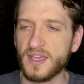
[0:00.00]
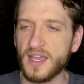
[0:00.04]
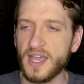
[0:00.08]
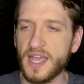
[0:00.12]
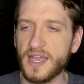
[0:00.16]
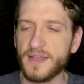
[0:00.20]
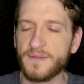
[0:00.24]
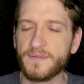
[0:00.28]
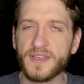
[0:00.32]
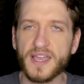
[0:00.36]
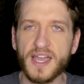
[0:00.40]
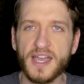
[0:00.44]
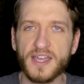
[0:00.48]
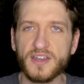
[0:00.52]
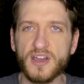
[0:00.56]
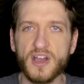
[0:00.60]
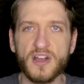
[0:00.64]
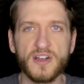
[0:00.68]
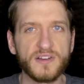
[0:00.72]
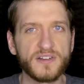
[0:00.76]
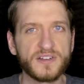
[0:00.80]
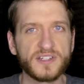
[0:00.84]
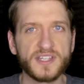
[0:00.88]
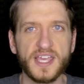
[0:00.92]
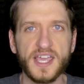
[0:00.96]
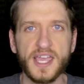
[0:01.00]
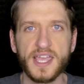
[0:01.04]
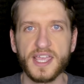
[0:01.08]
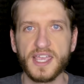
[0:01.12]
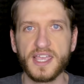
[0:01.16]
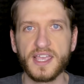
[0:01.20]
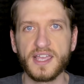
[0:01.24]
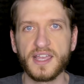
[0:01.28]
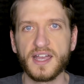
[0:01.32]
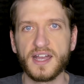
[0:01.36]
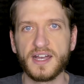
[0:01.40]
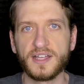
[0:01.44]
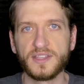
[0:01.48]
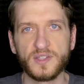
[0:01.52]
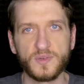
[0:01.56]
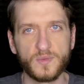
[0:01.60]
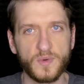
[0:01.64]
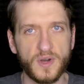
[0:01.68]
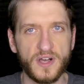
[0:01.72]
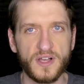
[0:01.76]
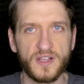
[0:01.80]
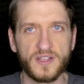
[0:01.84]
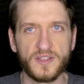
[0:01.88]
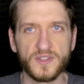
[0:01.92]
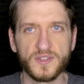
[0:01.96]
I've got art hanging on the
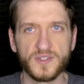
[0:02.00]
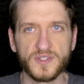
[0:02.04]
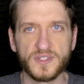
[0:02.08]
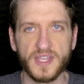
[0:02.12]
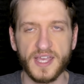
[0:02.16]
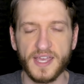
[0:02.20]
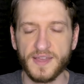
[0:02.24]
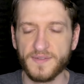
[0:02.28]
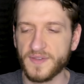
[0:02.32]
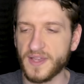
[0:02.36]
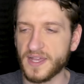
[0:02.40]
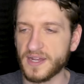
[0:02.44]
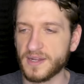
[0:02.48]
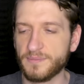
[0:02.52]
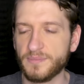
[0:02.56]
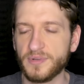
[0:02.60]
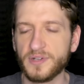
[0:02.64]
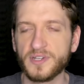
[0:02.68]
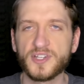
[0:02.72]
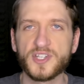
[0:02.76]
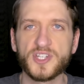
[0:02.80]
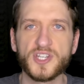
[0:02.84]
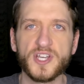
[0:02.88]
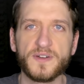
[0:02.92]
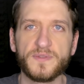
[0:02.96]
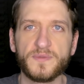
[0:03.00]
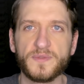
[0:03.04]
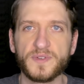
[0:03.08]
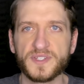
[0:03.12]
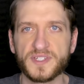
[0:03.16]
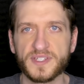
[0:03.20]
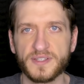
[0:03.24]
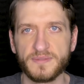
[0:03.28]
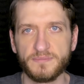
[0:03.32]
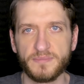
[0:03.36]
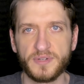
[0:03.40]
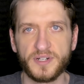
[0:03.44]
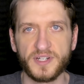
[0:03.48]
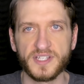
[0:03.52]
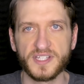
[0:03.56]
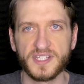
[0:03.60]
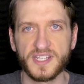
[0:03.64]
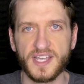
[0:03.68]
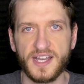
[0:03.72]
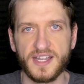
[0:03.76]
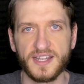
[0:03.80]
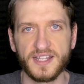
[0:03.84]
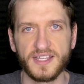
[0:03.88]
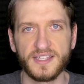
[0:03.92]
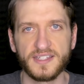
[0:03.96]
walls, I've got a bookshelf with some books
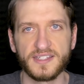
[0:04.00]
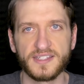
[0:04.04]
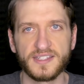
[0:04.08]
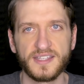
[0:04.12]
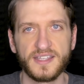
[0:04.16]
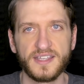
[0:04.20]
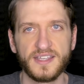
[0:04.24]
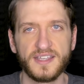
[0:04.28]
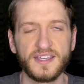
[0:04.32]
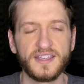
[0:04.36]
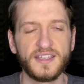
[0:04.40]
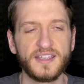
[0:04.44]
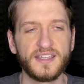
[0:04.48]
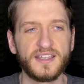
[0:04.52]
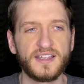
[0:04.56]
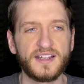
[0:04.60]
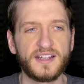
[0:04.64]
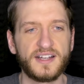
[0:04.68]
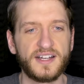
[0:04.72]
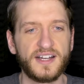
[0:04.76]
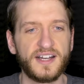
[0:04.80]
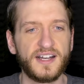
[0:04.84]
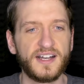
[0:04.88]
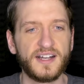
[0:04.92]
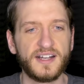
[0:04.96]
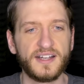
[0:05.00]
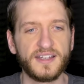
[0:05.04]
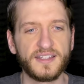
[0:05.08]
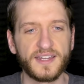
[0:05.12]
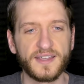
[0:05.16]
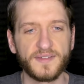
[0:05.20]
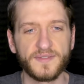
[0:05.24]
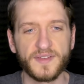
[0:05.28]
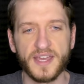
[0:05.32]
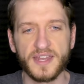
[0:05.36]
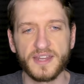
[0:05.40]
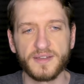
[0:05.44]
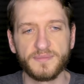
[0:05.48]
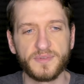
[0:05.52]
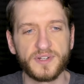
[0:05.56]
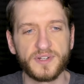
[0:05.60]
on it, uh, and I've got a